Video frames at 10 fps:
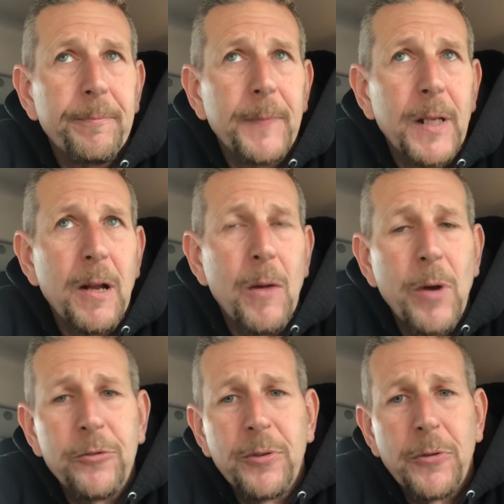I
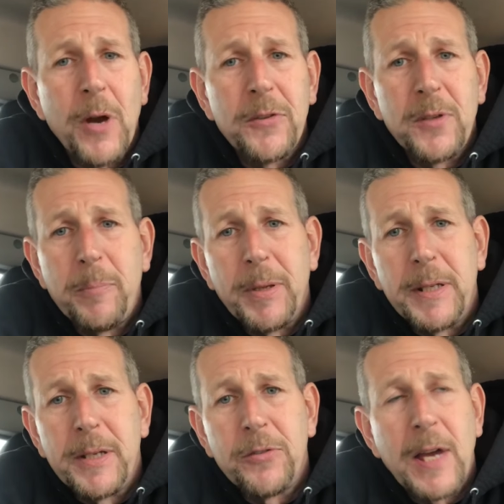want your thoughts and
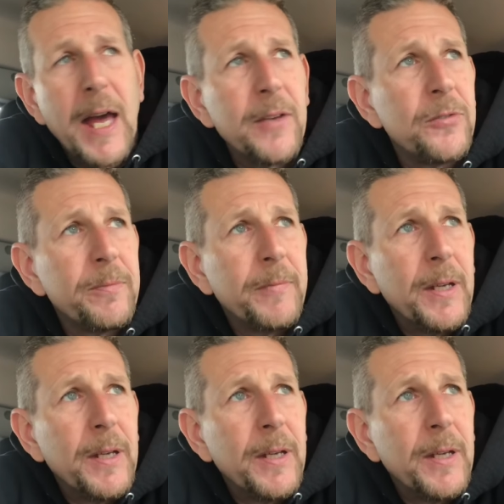opinions, guys.